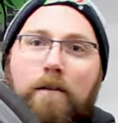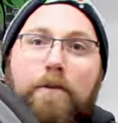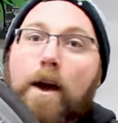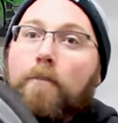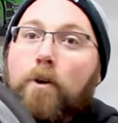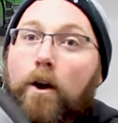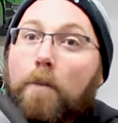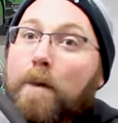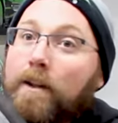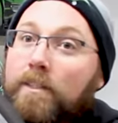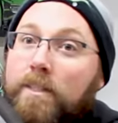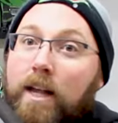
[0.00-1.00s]
If you have your own
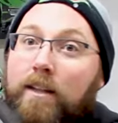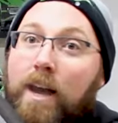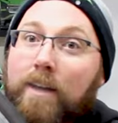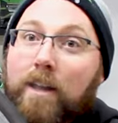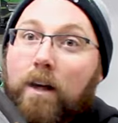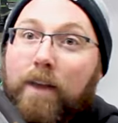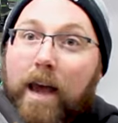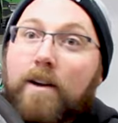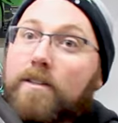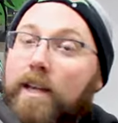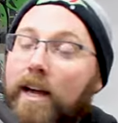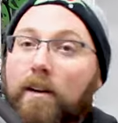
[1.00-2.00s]
opinions on the Continental
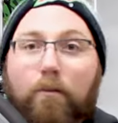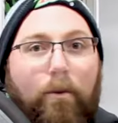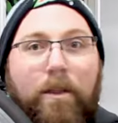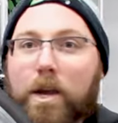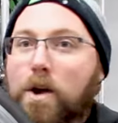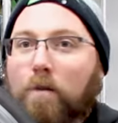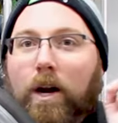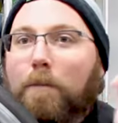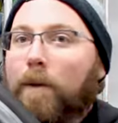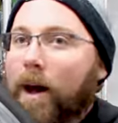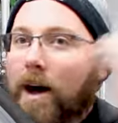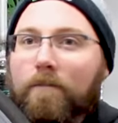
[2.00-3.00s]
Gatorskin, whether you run
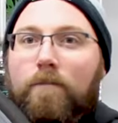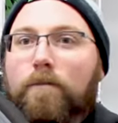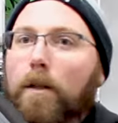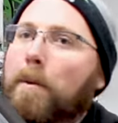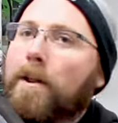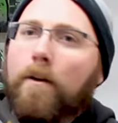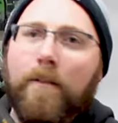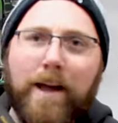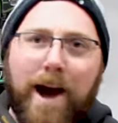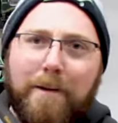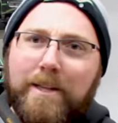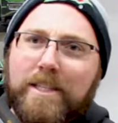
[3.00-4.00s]
them or not, let me know in the
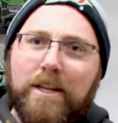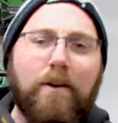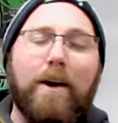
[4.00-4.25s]
comments too.